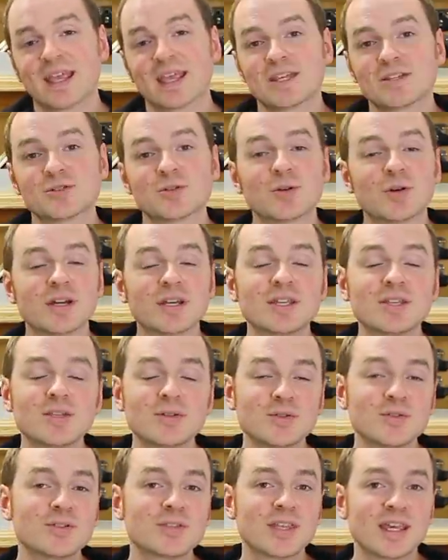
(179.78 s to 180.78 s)
So a
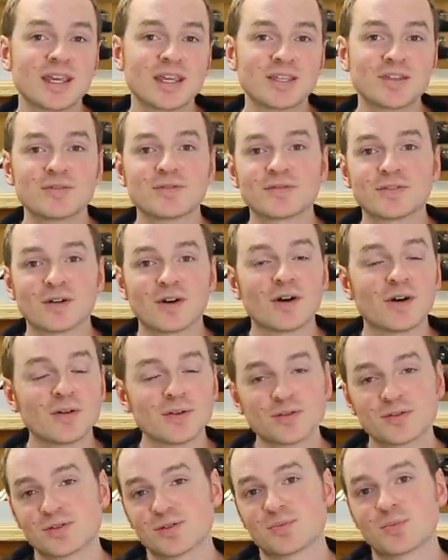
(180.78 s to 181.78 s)
huge thank you for
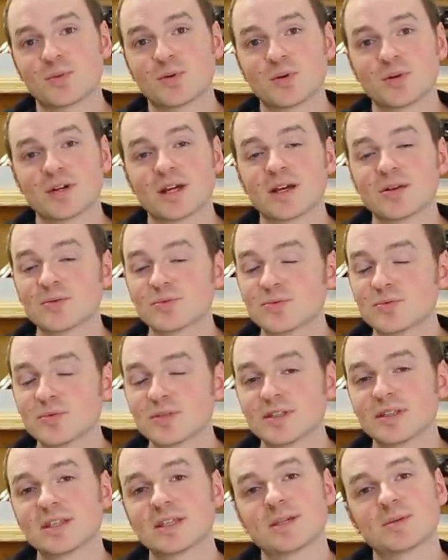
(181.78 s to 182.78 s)
all the support. I
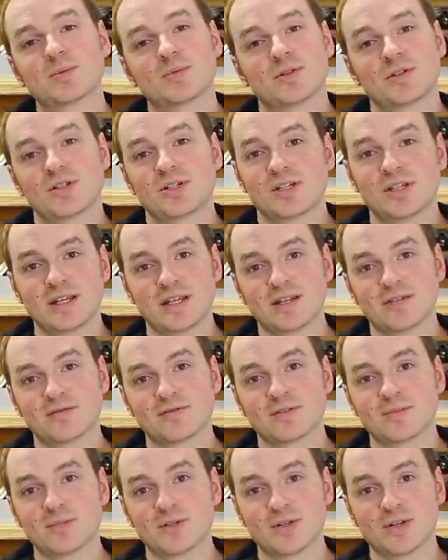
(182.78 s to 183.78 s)
really appreciate it
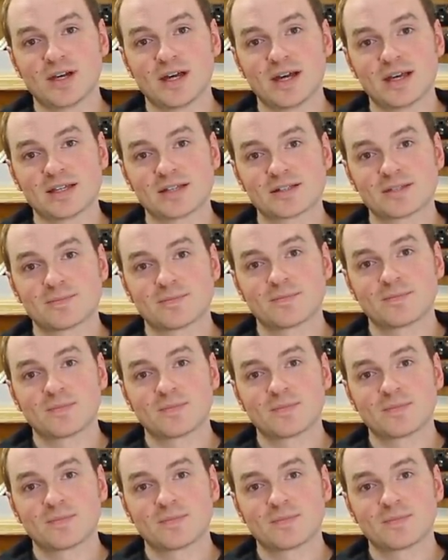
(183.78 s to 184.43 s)
from you guys.